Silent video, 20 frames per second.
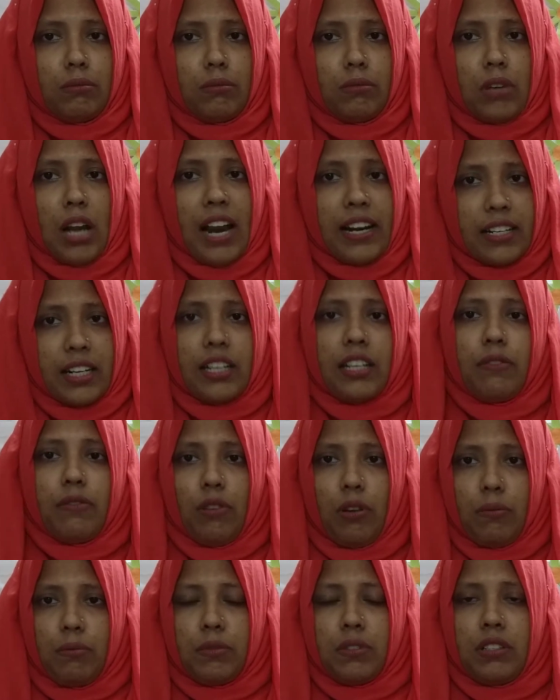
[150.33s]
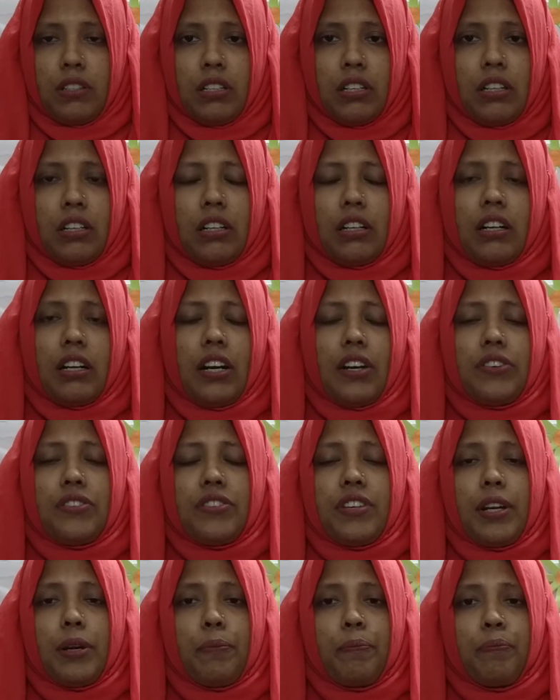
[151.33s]
underdeveloped
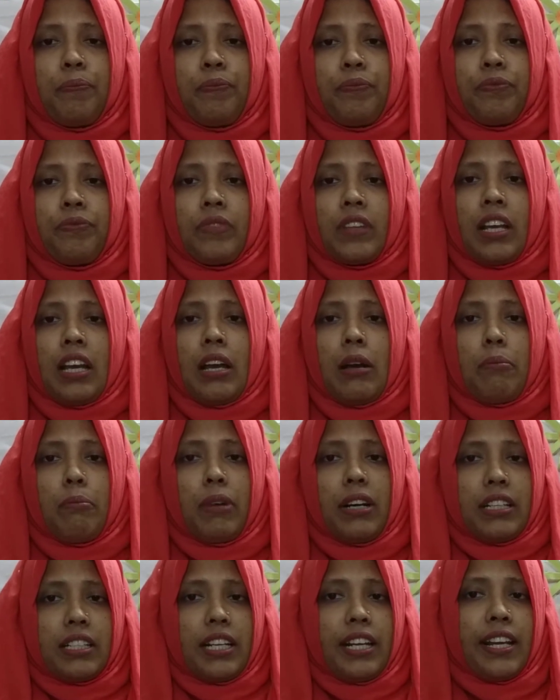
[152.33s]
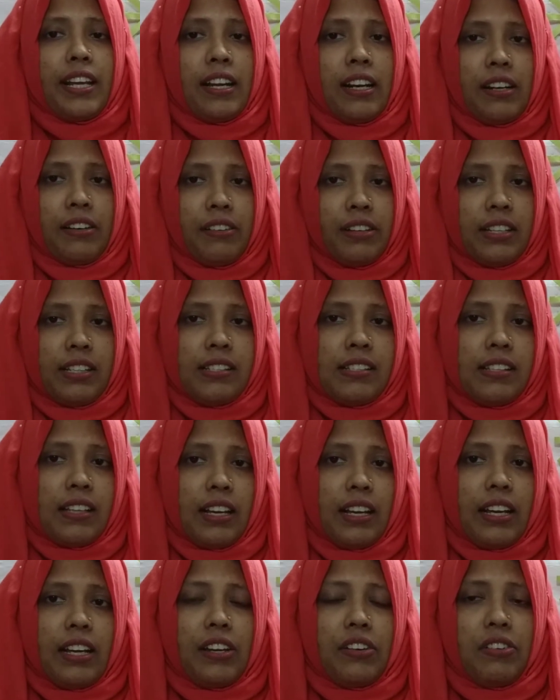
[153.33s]
country. But here is
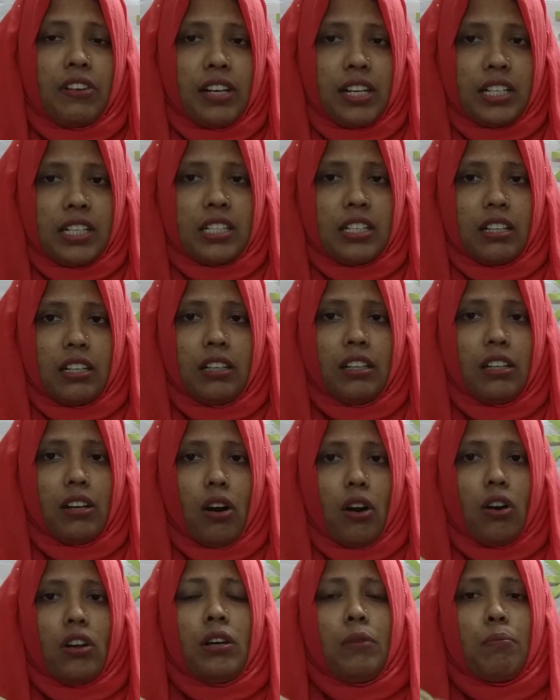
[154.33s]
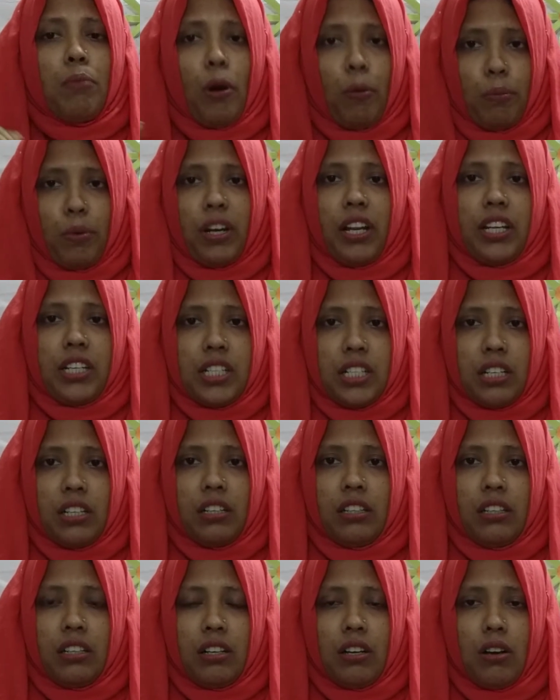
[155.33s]
a relation on population.
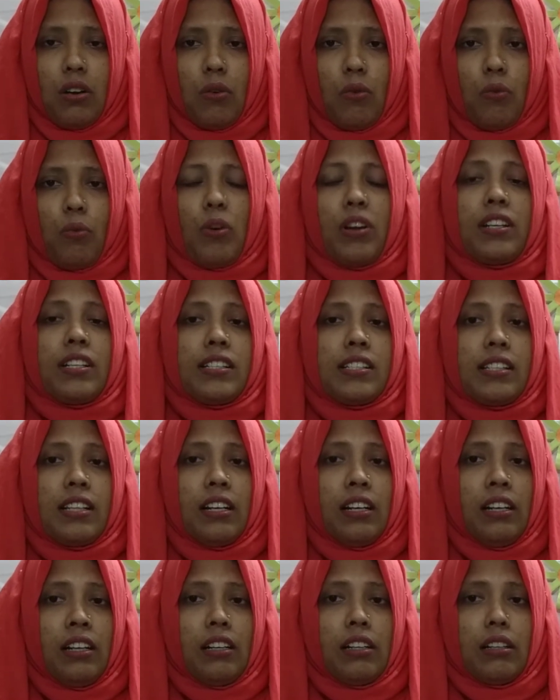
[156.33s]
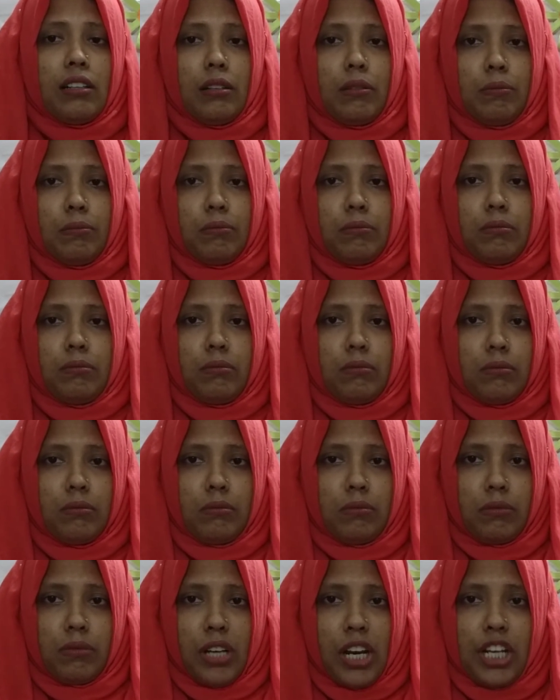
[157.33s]
What is the
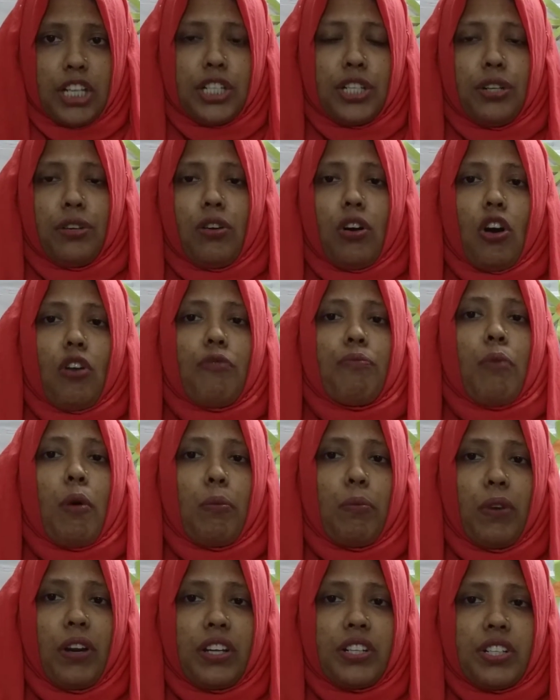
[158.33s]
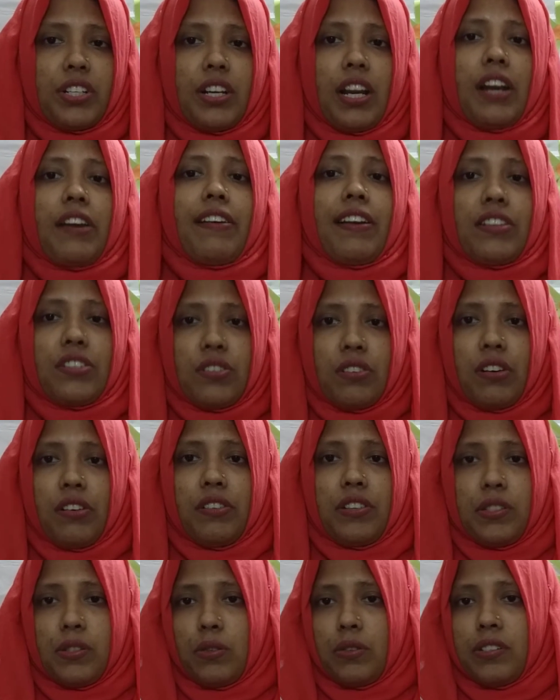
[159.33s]
ratio of population and natural
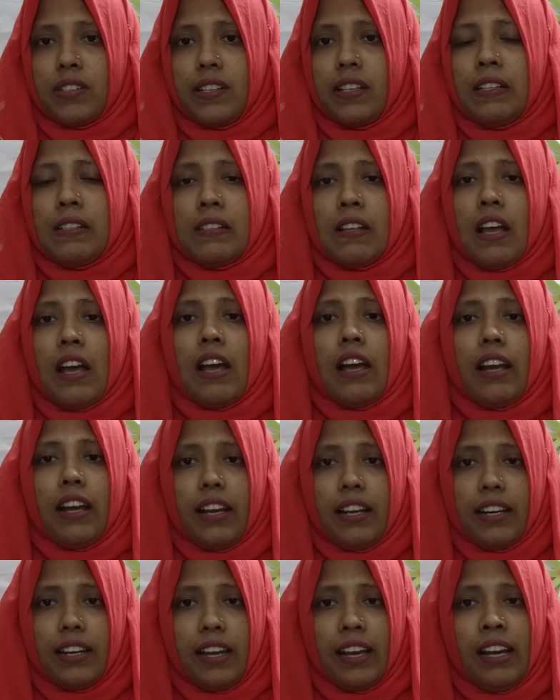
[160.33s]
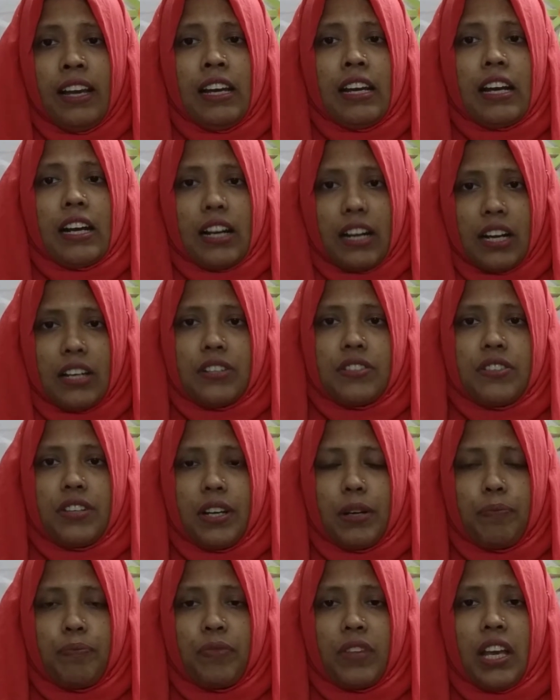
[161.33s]
resources in a
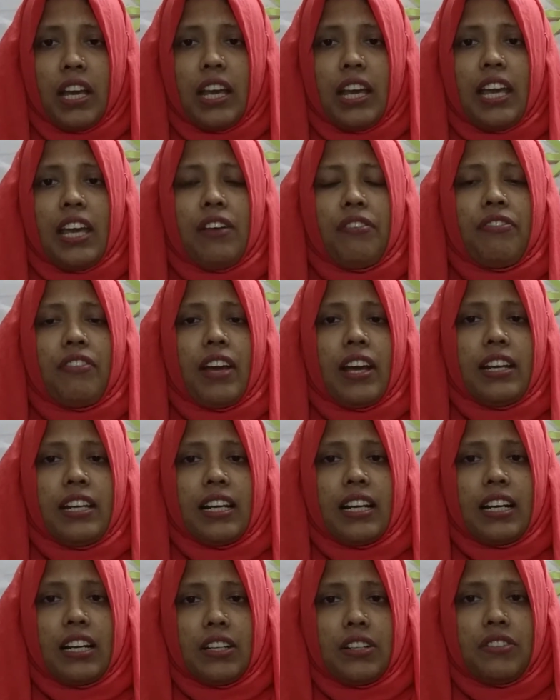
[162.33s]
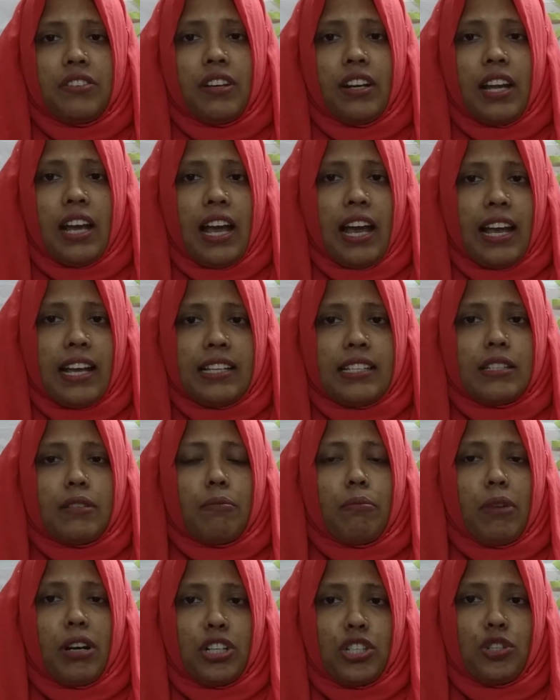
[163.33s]
country? If any country has
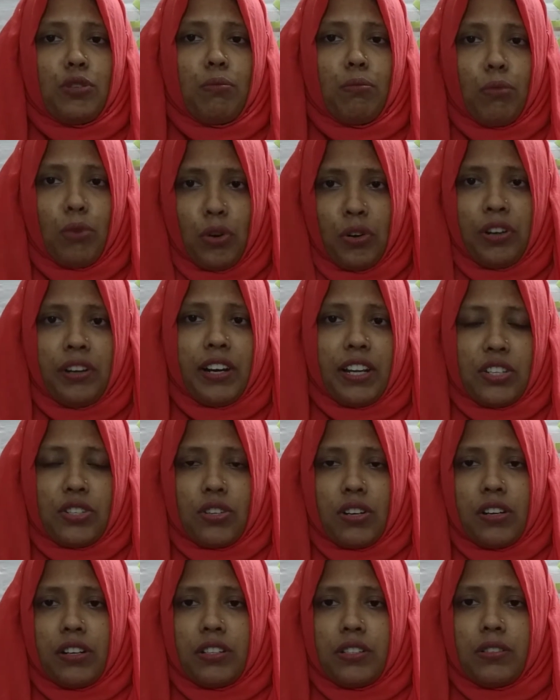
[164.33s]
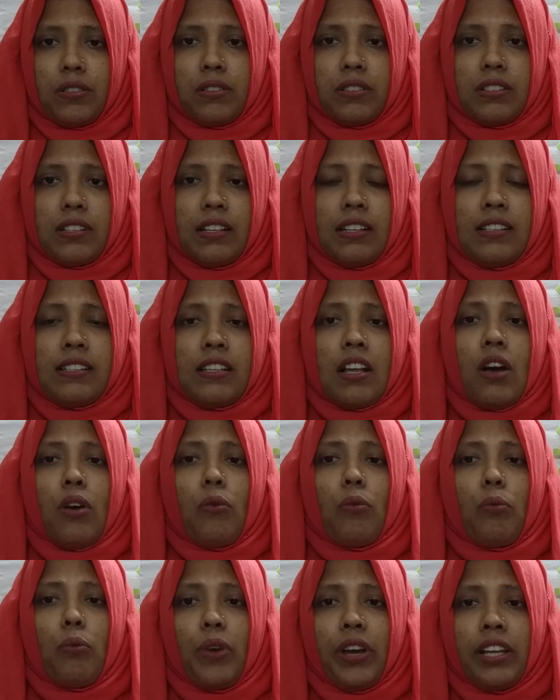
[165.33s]
much more natural resources
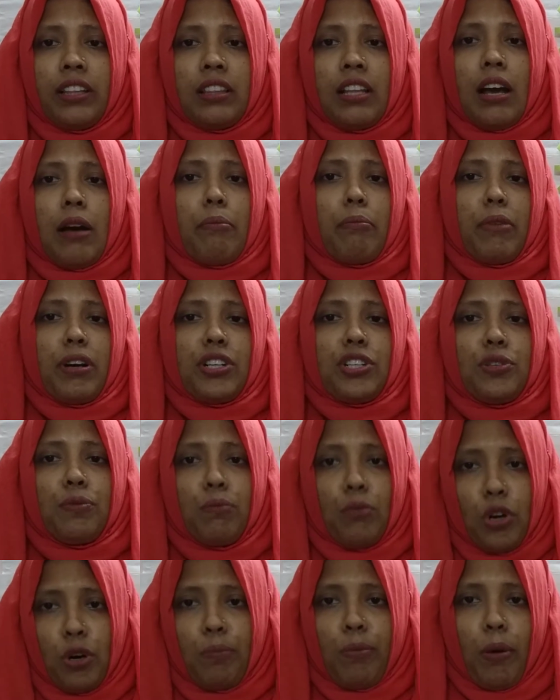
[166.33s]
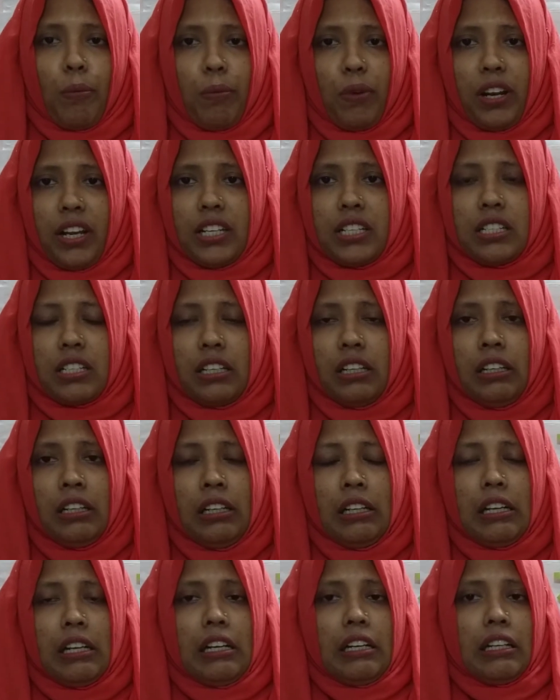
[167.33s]
with much more population,
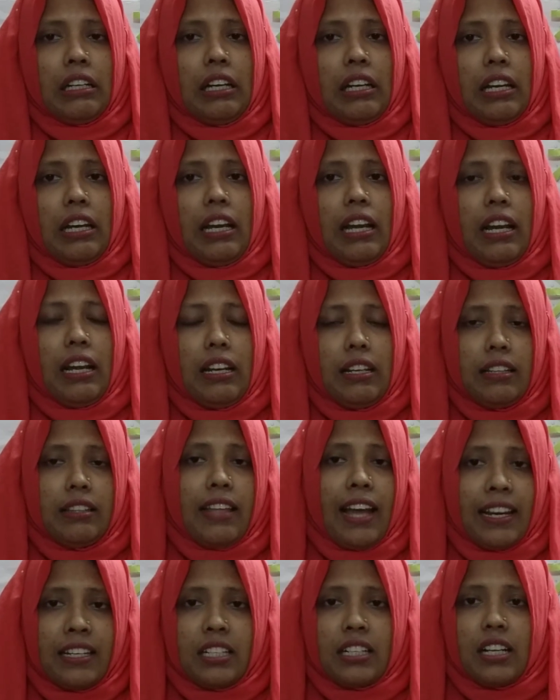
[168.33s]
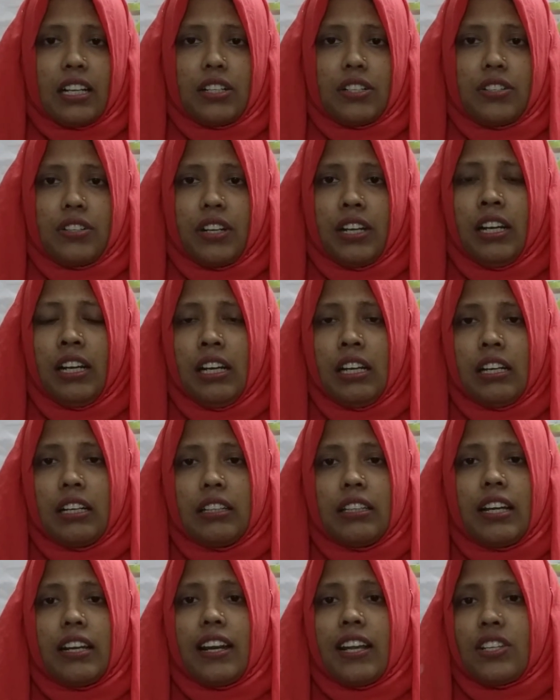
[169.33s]
in that country
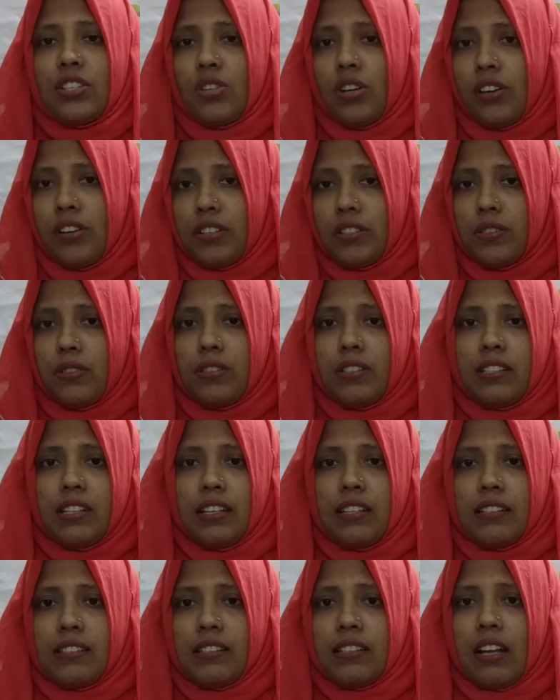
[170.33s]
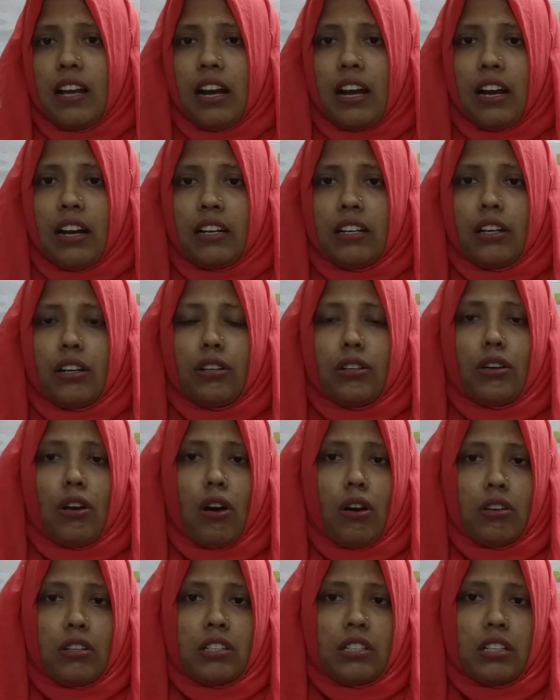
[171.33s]
the natural resources are
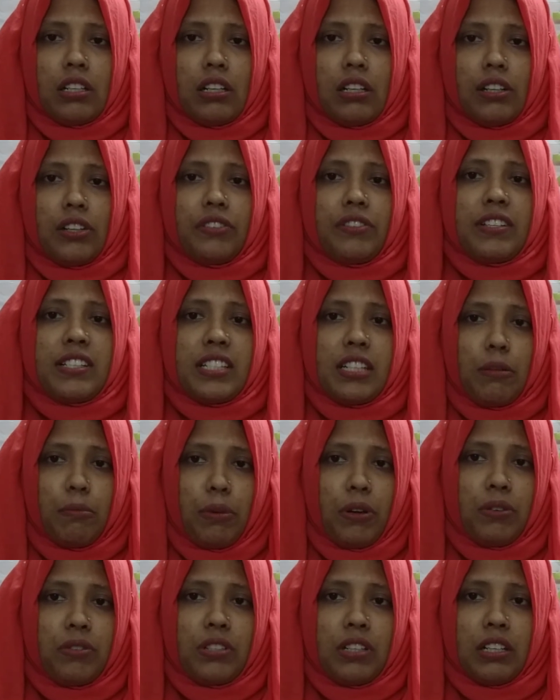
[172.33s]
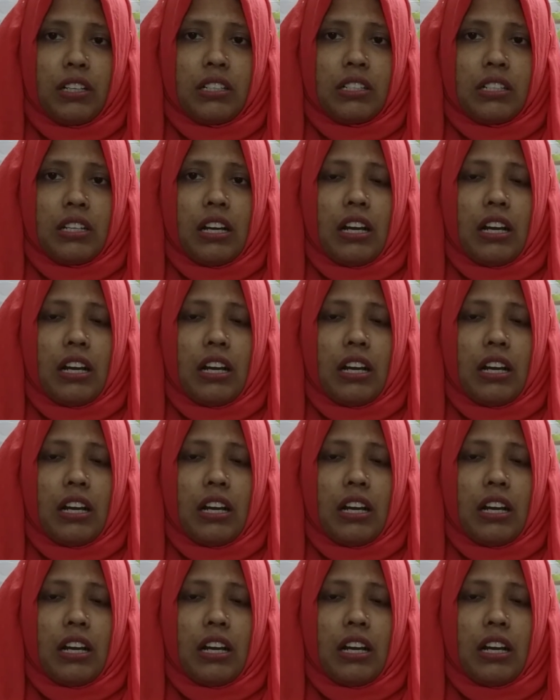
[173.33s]
not distributed